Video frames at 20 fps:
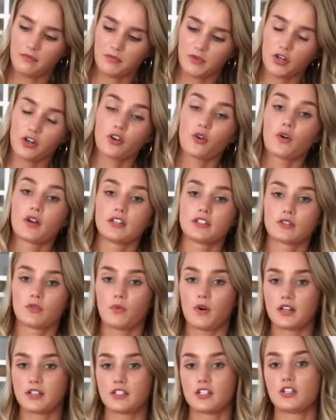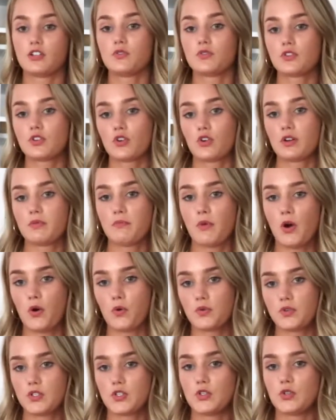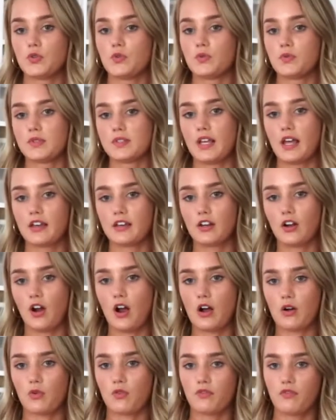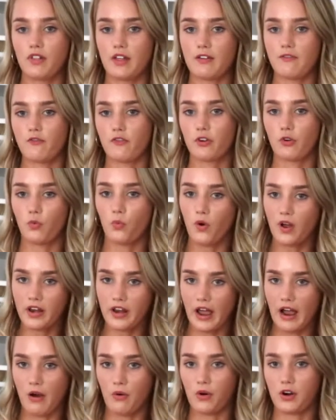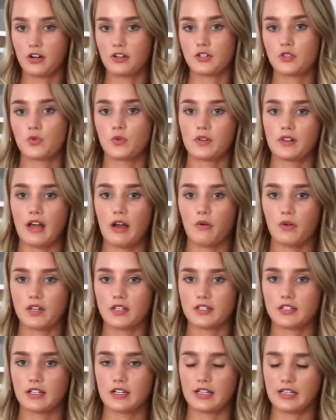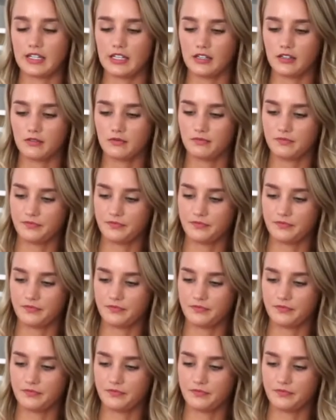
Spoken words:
you're going to want to use your remote to set your AquaFlame for 1 hour to allow it to clean.